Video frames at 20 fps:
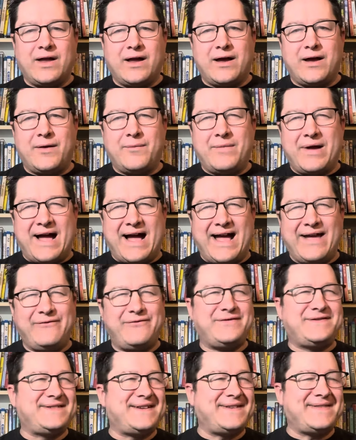
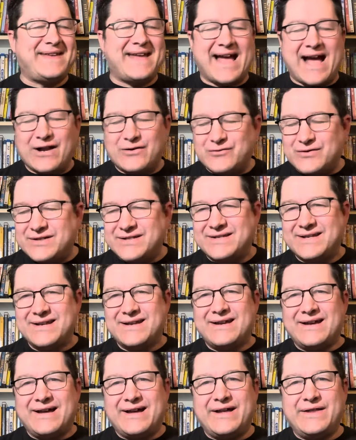I've seen the actress
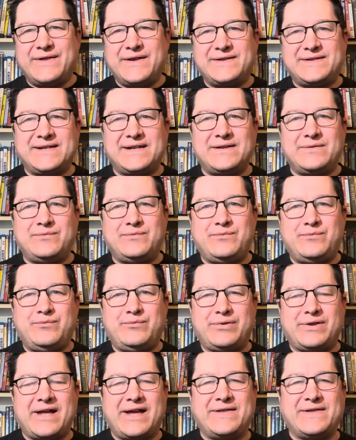that did
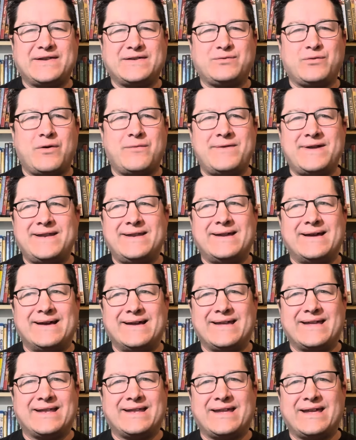play this woman
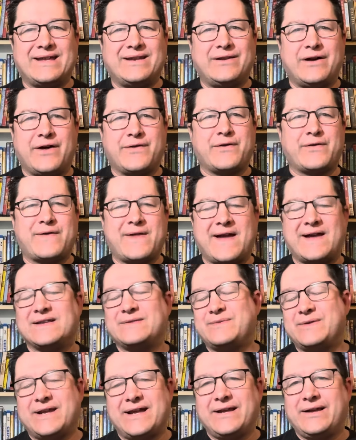in other things,
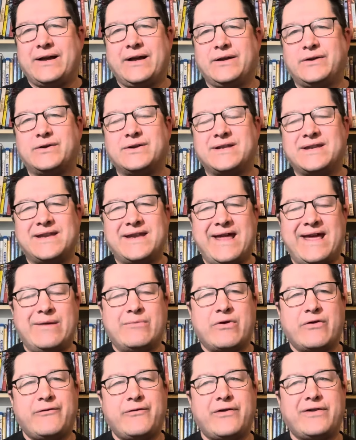but I couldn't name
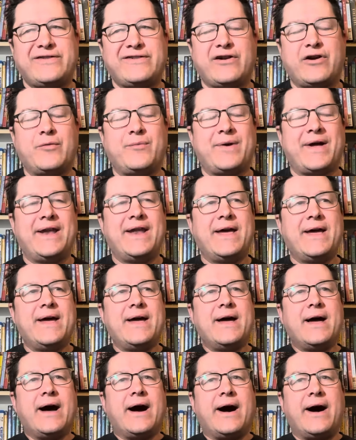her for sure. But
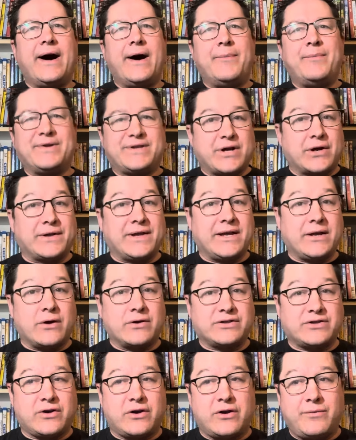Darlene
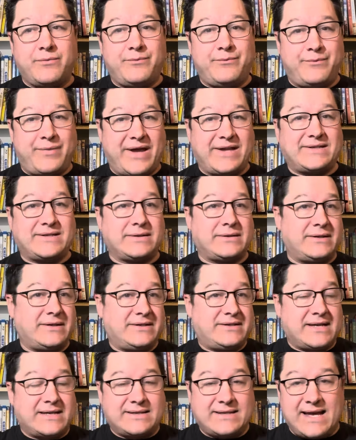goes to her and basically
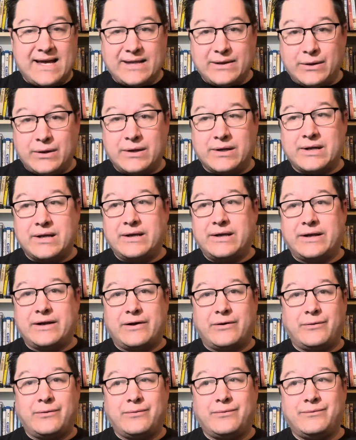says, hey, look, you
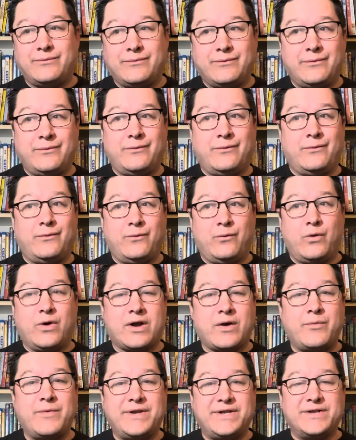know, what
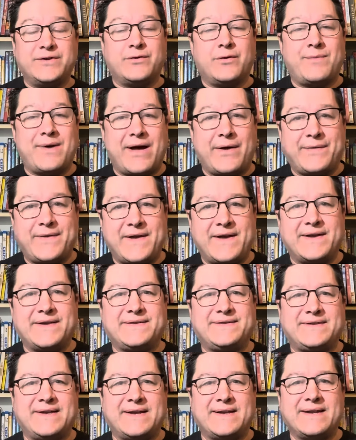can we do about
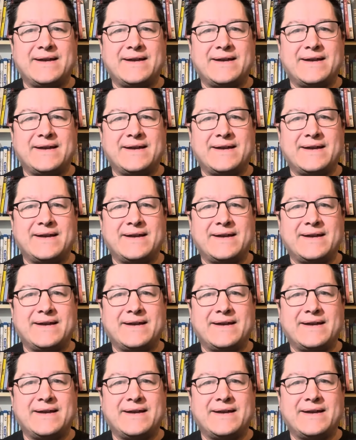this?